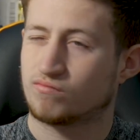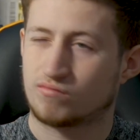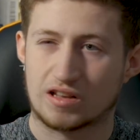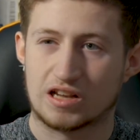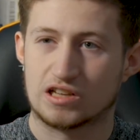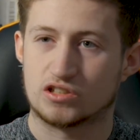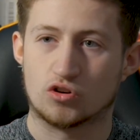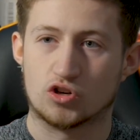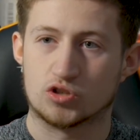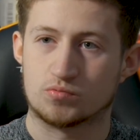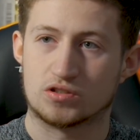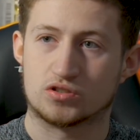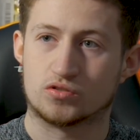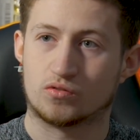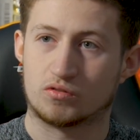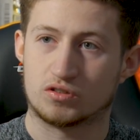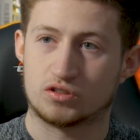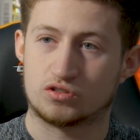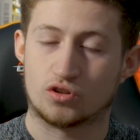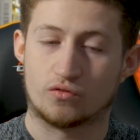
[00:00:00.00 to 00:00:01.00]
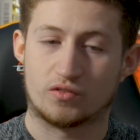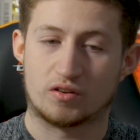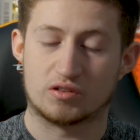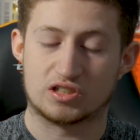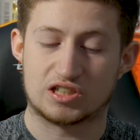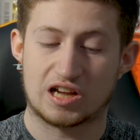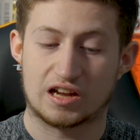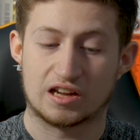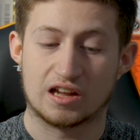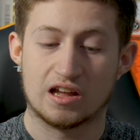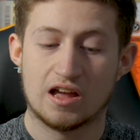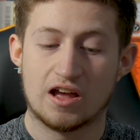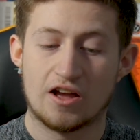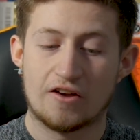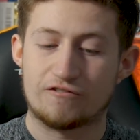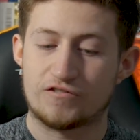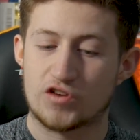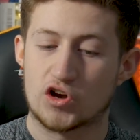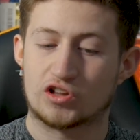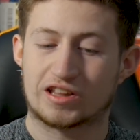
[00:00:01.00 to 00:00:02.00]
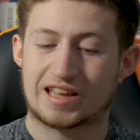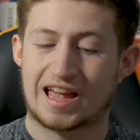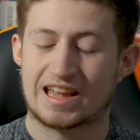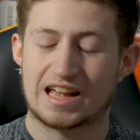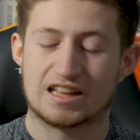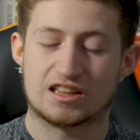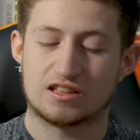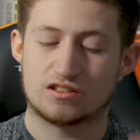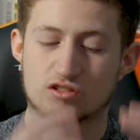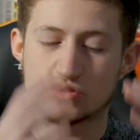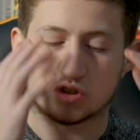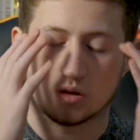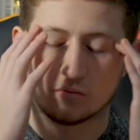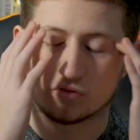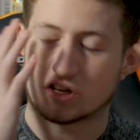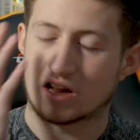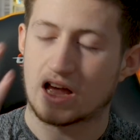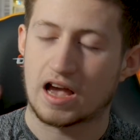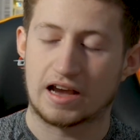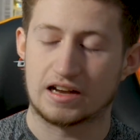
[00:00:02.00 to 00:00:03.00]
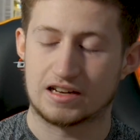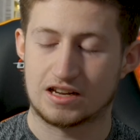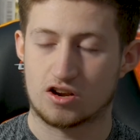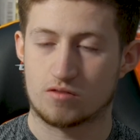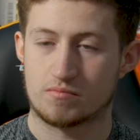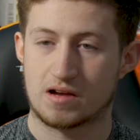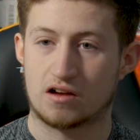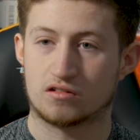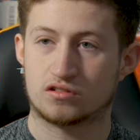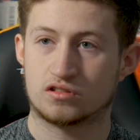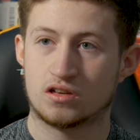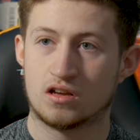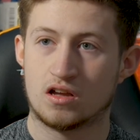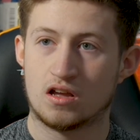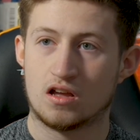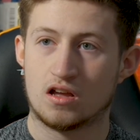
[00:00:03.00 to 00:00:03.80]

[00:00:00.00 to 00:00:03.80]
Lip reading: It's always been something which I feel like I had some sort of idea about.